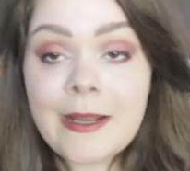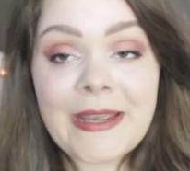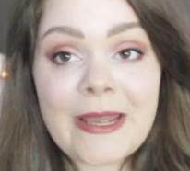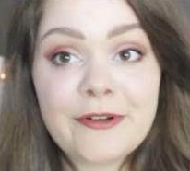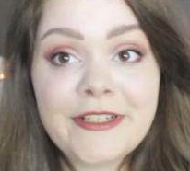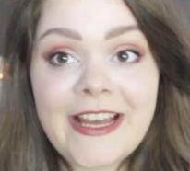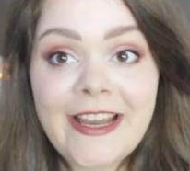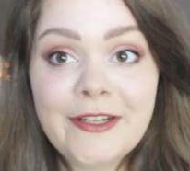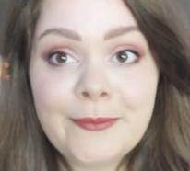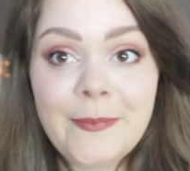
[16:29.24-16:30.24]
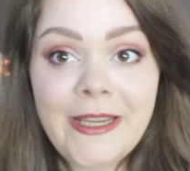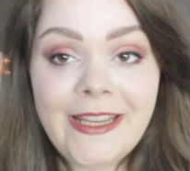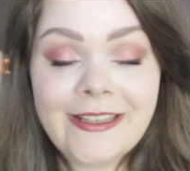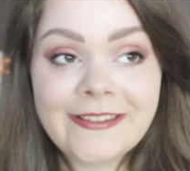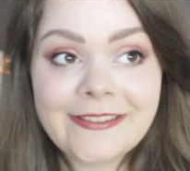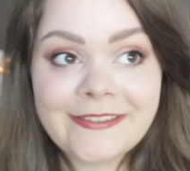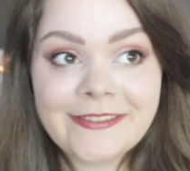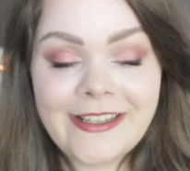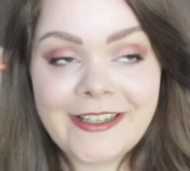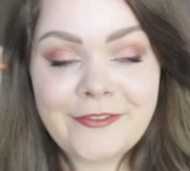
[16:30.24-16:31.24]
Now my camera died on me
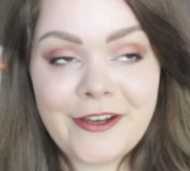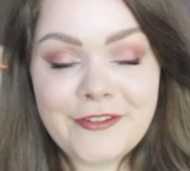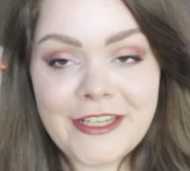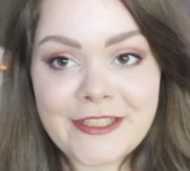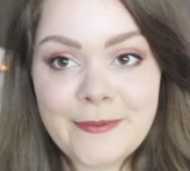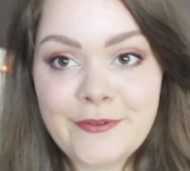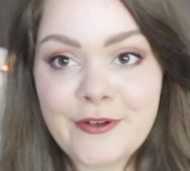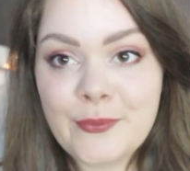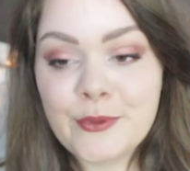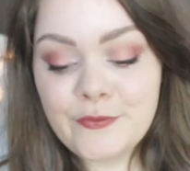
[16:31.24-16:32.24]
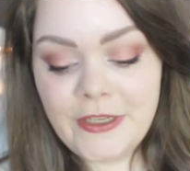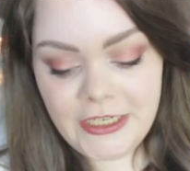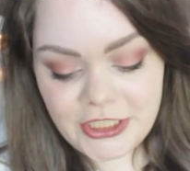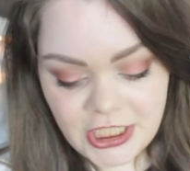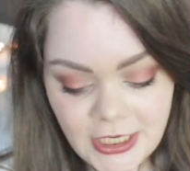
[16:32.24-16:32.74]
like 5 seconds before it was finished.